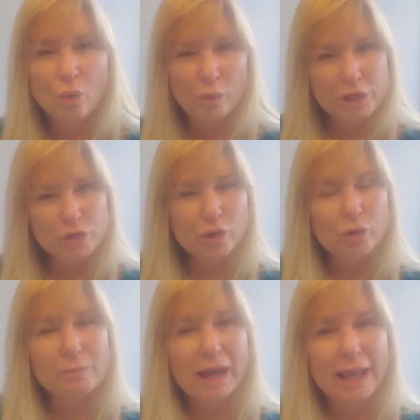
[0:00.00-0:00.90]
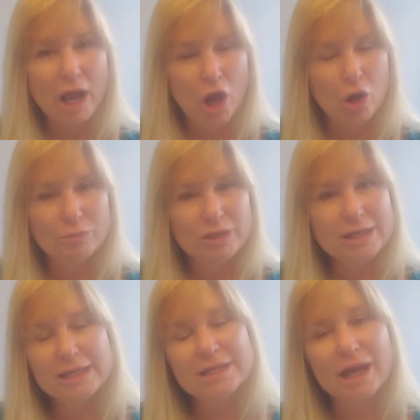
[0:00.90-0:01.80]
When you go to buy a home, you
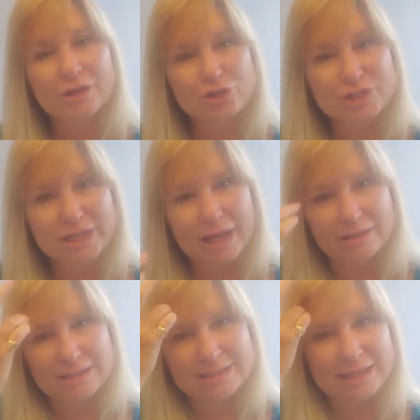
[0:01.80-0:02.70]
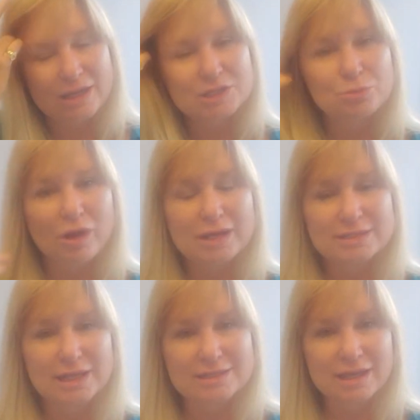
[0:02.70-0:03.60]
need to understand the sales
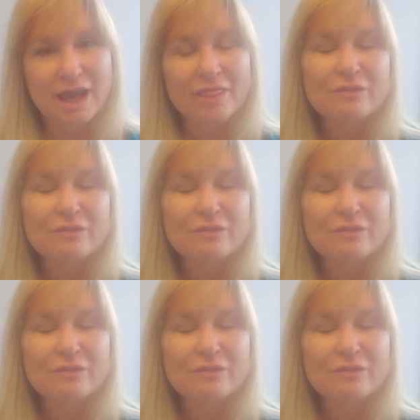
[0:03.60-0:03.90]
process.